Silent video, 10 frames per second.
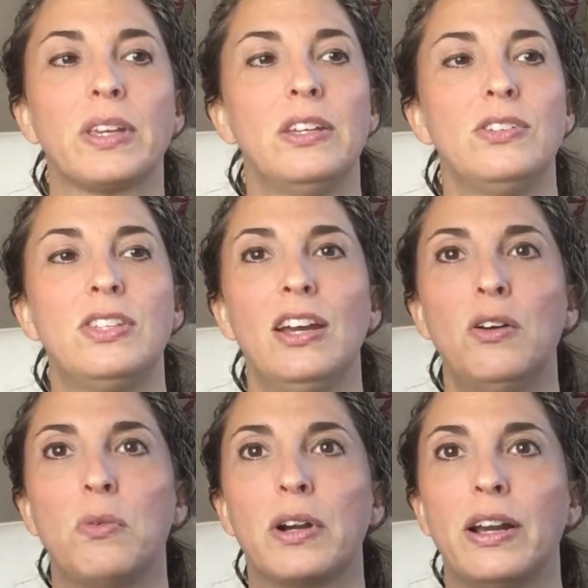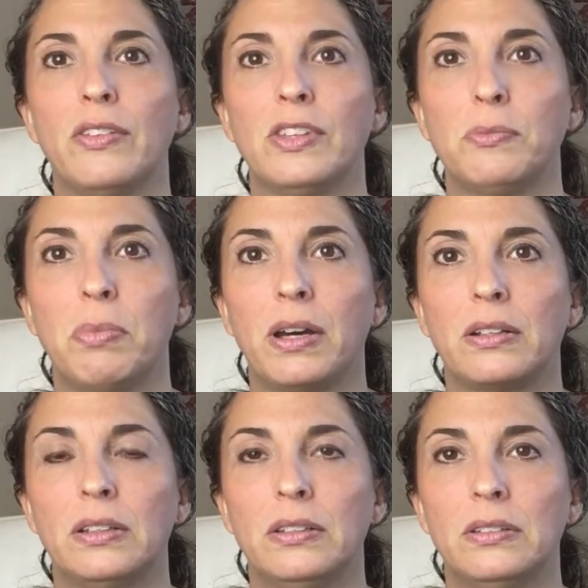can you see how worn out this
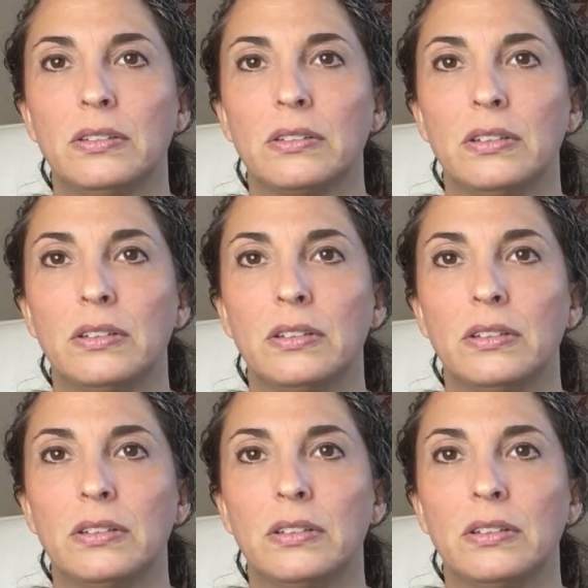bottle is?